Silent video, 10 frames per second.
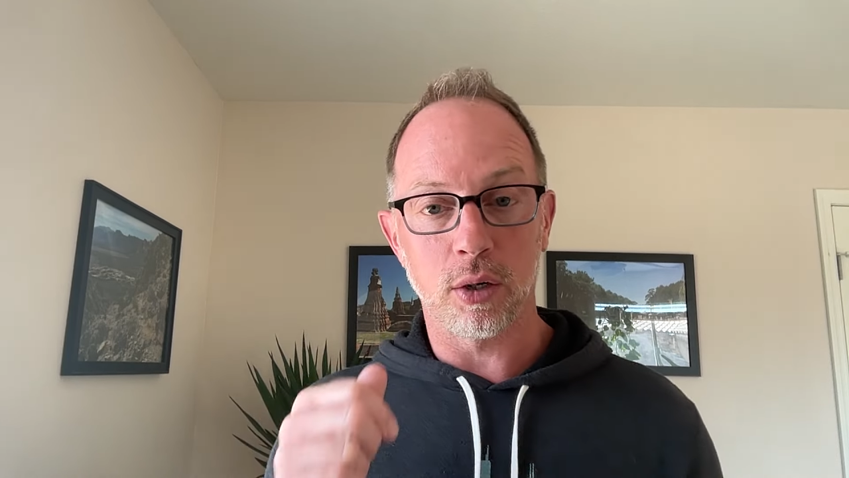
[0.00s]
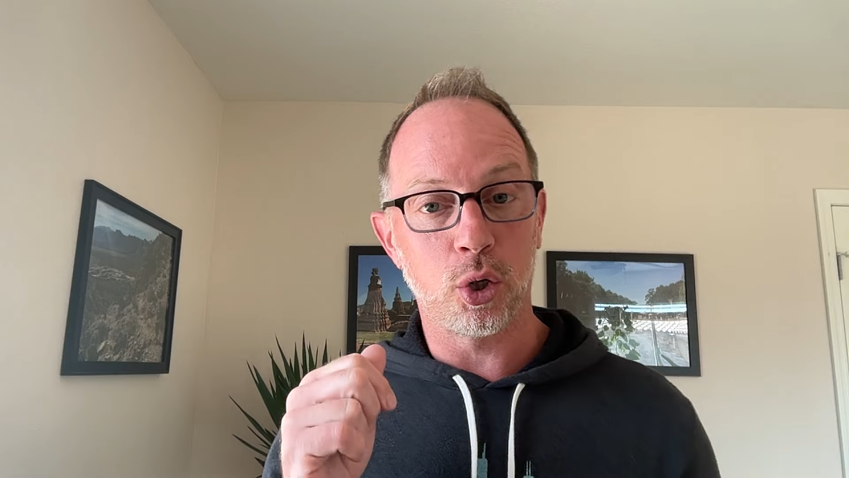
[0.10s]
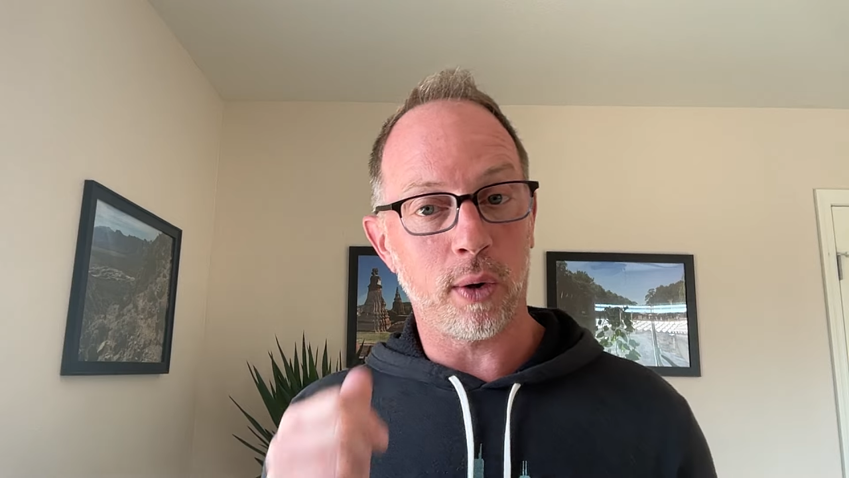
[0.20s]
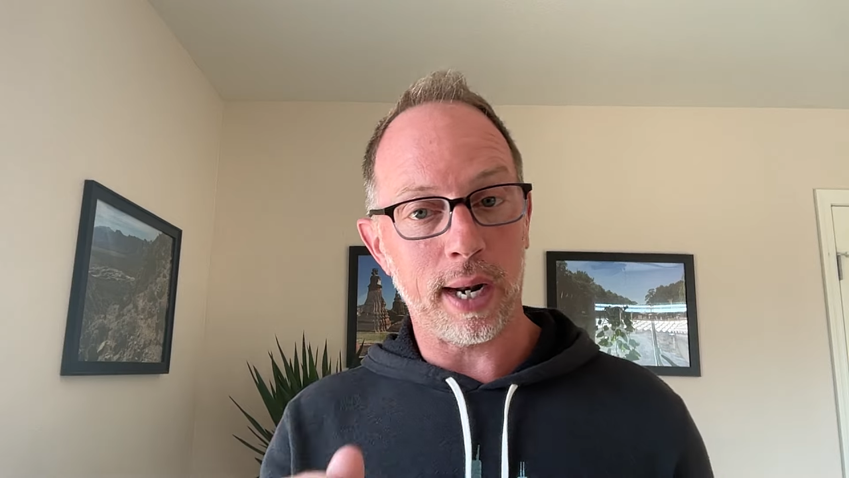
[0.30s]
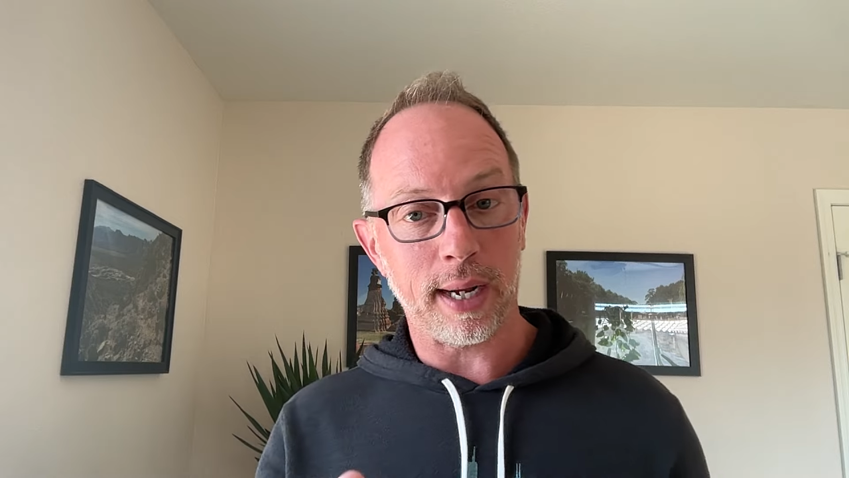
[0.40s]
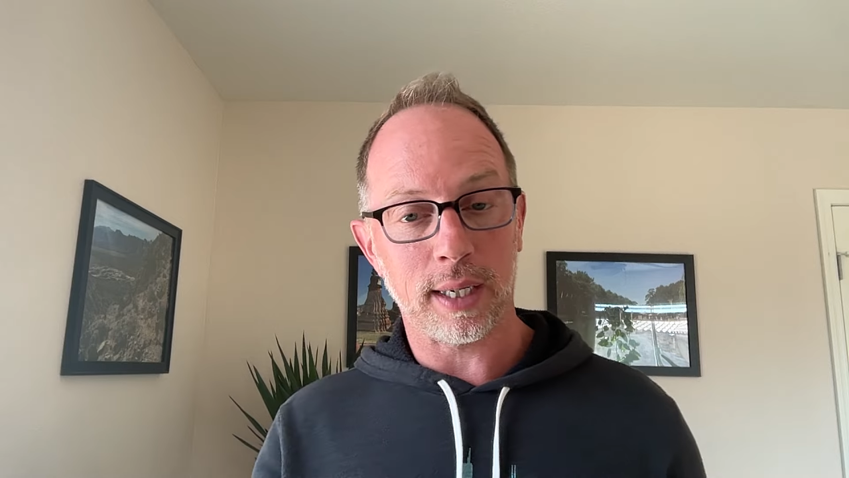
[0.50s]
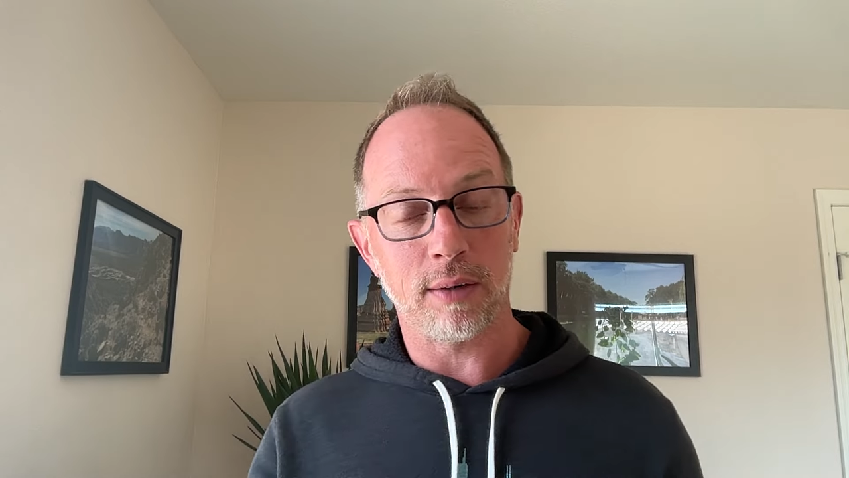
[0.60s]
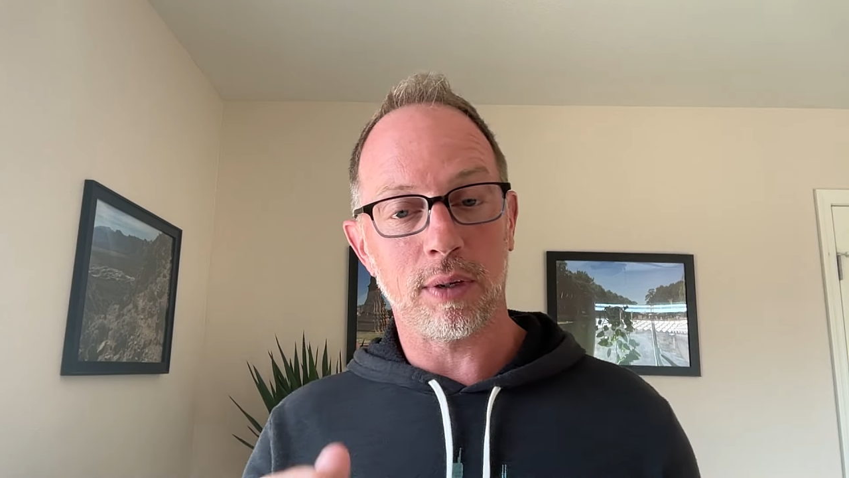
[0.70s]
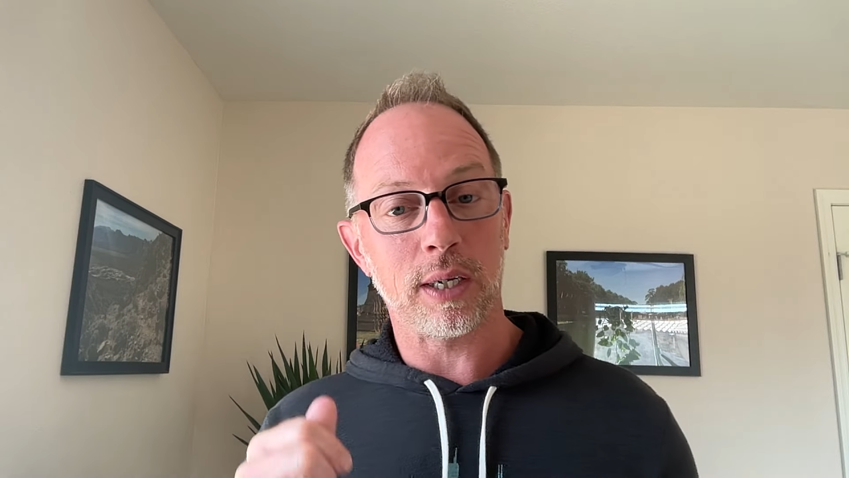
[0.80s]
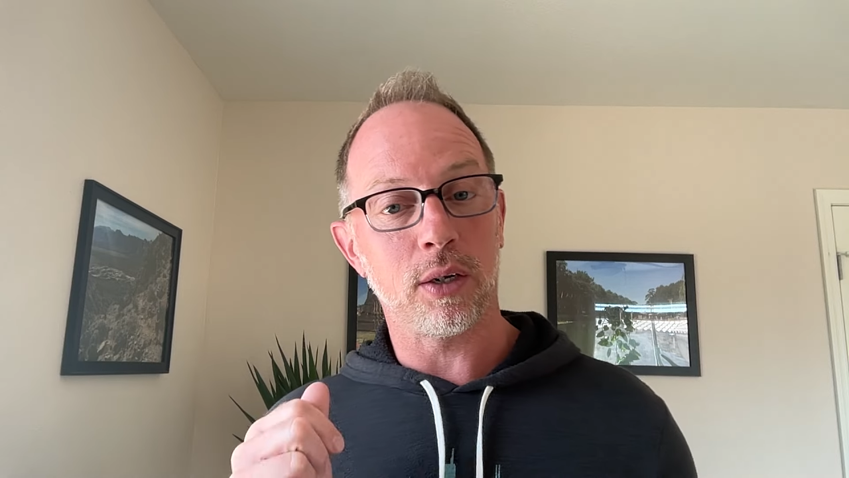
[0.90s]
joint
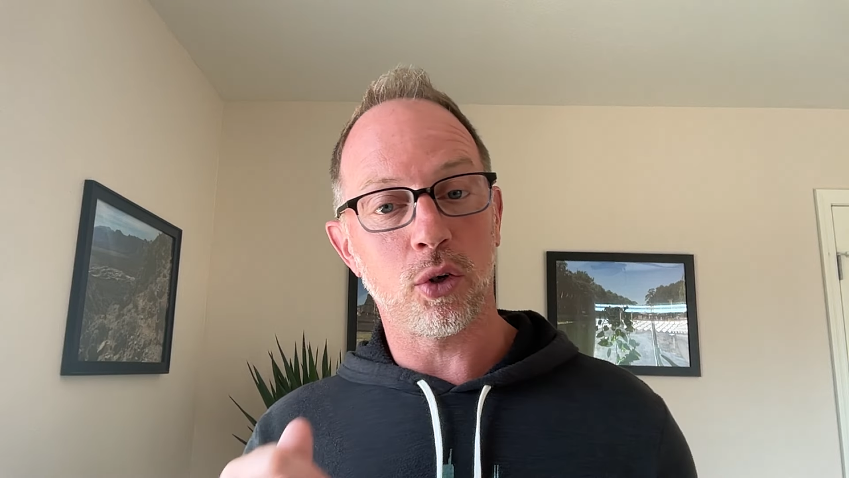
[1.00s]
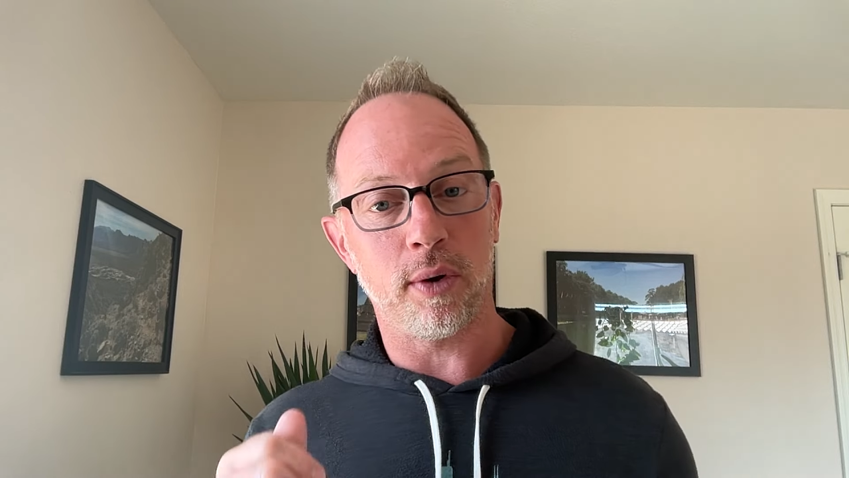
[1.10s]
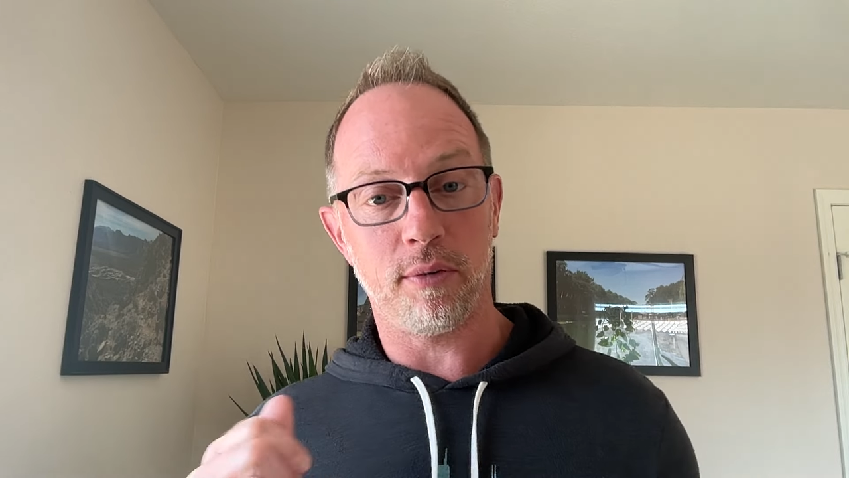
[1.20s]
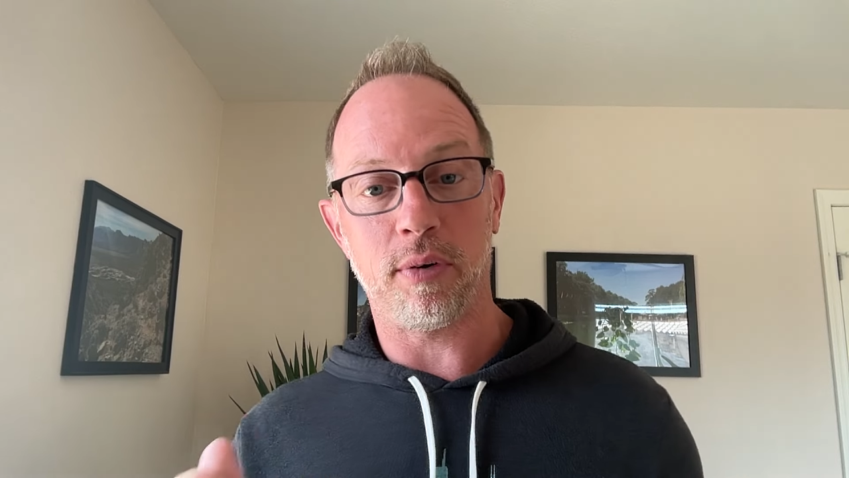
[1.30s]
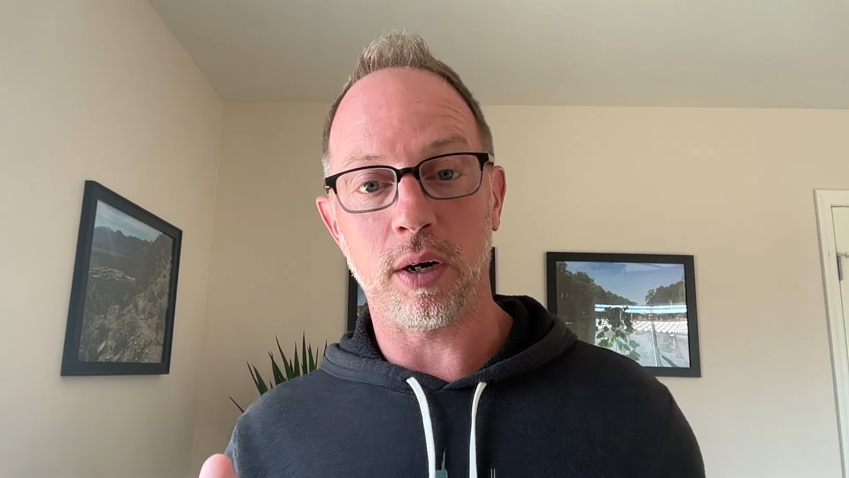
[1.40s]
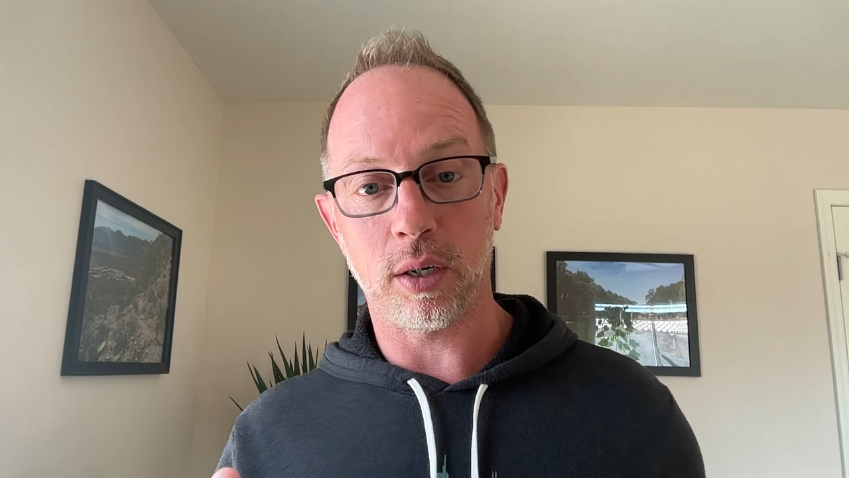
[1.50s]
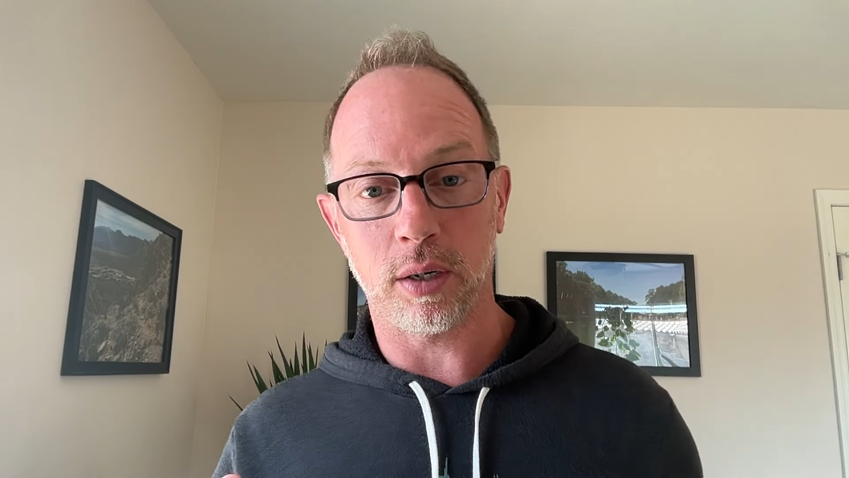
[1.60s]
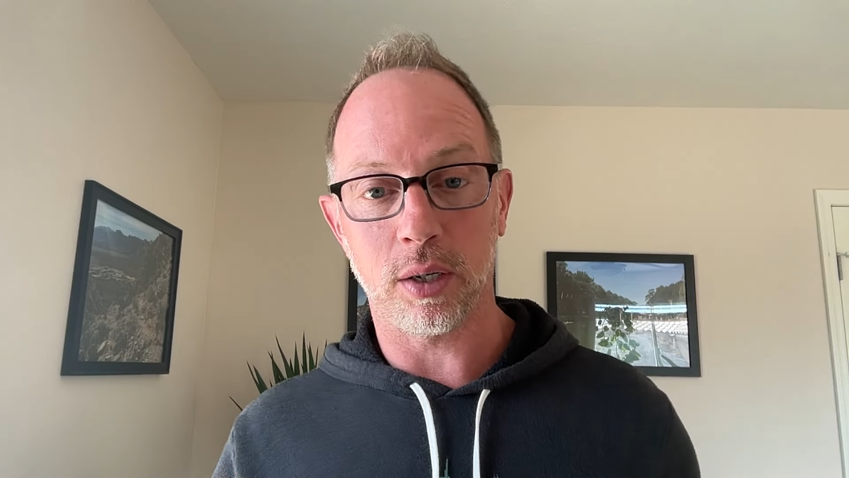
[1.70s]
activity, and joint function.